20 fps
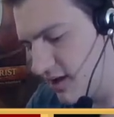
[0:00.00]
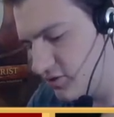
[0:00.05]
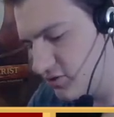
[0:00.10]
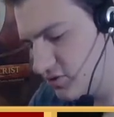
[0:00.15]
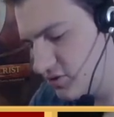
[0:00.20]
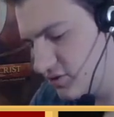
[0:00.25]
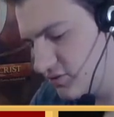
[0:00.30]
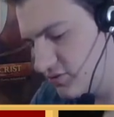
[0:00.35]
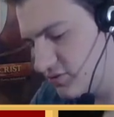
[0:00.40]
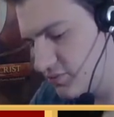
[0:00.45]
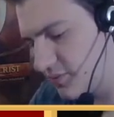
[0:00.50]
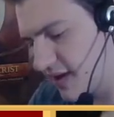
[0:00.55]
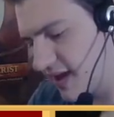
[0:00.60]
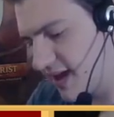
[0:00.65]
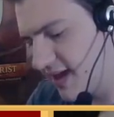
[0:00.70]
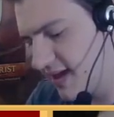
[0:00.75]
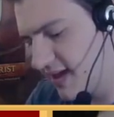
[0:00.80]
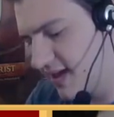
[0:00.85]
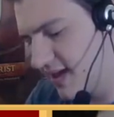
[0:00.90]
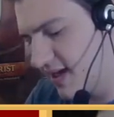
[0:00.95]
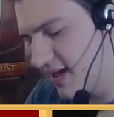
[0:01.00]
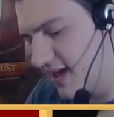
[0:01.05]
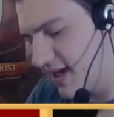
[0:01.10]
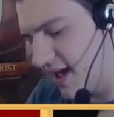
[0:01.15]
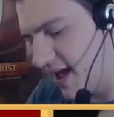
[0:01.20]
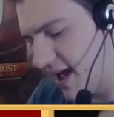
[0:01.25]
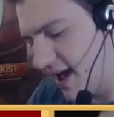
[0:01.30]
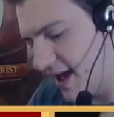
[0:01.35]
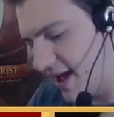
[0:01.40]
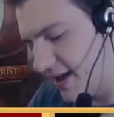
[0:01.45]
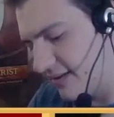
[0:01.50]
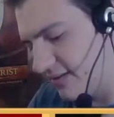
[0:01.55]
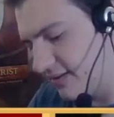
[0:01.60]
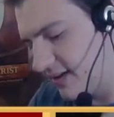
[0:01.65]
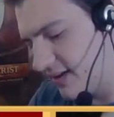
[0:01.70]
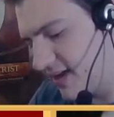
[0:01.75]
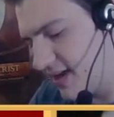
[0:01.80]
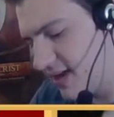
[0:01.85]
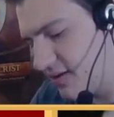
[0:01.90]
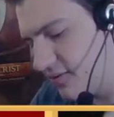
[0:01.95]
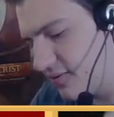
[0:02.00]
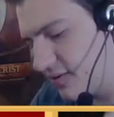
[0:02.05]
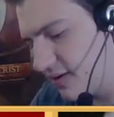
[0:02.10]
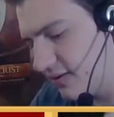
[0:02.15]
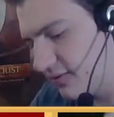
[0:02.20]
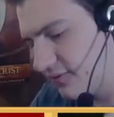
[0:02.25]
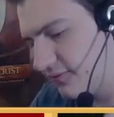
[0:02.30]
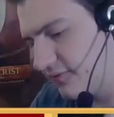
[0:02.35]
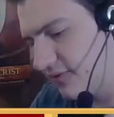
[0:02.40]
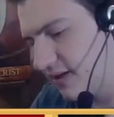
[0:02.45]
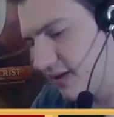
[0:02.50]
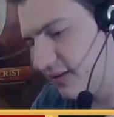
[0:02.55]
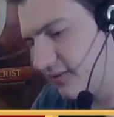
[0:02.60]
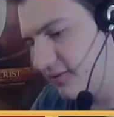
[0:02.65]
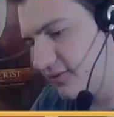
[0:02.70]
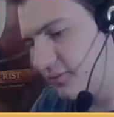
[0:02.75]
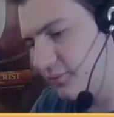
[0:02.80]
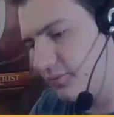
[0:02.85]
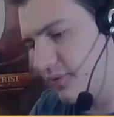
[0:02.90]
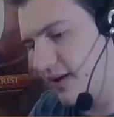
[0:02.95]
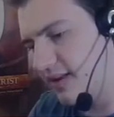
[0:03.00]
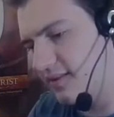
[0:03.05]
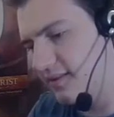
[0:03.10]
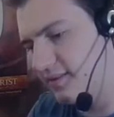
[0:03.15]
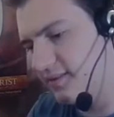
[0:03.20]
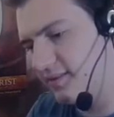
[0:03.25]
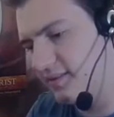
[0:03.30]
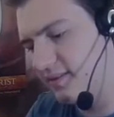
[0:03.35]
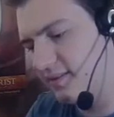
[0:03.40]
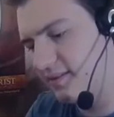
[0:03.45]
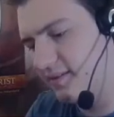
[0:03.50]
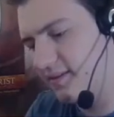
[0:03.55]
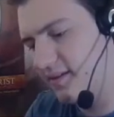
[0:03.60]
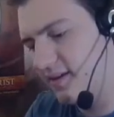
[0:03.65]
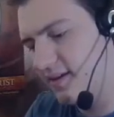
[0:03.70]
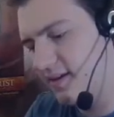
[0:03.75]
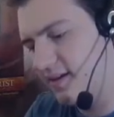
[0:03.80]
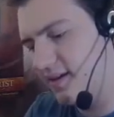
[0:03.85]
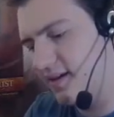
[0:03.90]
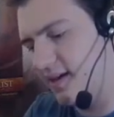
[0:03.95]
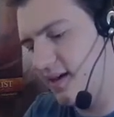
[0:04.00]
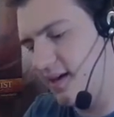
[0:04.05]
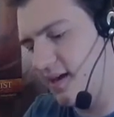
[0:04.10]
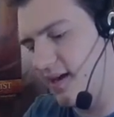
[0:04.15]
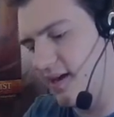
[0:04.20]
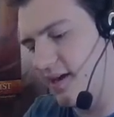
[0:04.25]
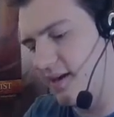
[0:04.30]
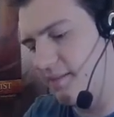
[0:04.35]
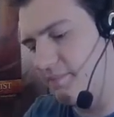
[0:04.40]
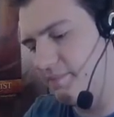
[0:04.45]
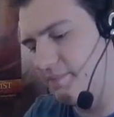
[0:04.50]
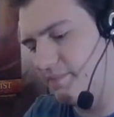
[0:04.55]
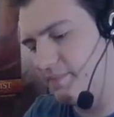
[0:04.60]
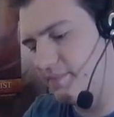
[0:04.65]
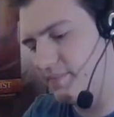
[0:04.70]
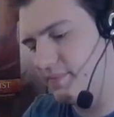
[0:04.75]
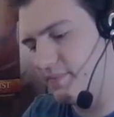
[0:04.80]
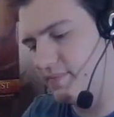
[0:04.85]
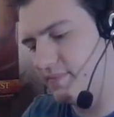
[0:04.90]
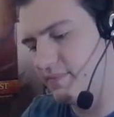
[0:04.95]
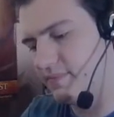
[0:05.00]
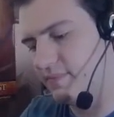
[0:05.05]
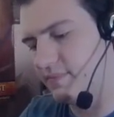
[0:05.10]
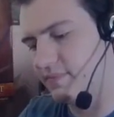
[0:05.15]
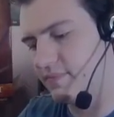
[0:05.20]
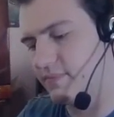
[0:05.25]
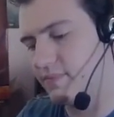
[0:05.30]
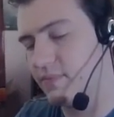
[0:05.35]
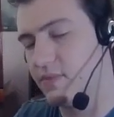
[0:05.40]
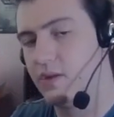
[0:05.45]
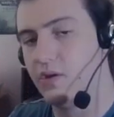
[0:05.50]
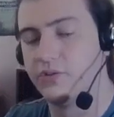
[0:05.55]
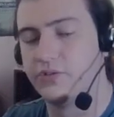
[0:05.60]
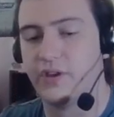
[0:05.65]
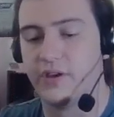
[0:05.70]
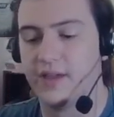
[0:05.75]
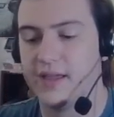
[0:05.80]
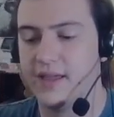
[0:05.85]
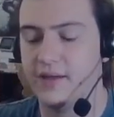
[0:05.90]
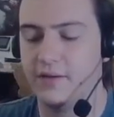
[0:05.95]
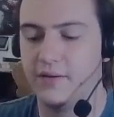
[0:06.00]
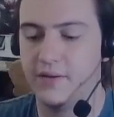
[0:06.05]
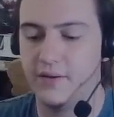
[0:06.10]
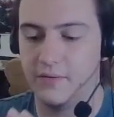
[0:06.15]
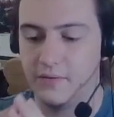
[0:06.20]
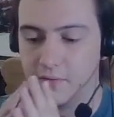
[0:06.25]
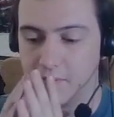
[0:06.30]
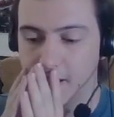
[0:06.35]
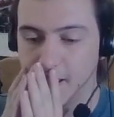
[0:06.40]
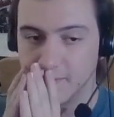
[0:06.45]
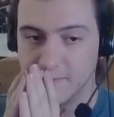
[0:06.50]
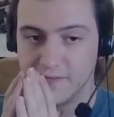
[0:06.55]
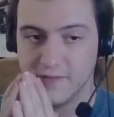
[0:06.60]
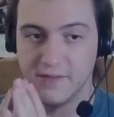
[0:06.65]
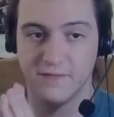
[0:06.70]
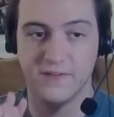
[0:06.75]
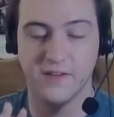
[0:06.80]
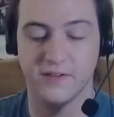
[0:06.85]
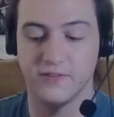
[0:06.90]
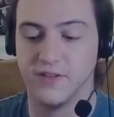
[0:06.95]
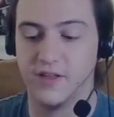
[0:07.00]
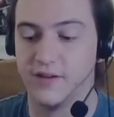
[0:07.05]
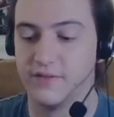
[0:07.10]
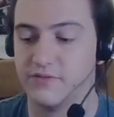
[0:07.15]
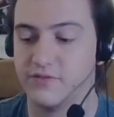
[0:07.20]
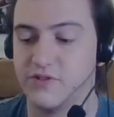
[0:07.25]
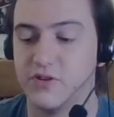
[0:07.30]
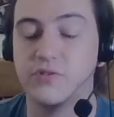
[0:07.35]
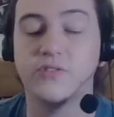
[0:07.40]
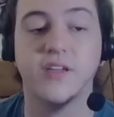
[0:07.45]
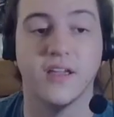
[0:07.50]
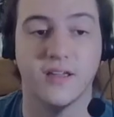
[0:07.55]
too swingy, and he who goes first wins. Also, he who gets the first turn of shooting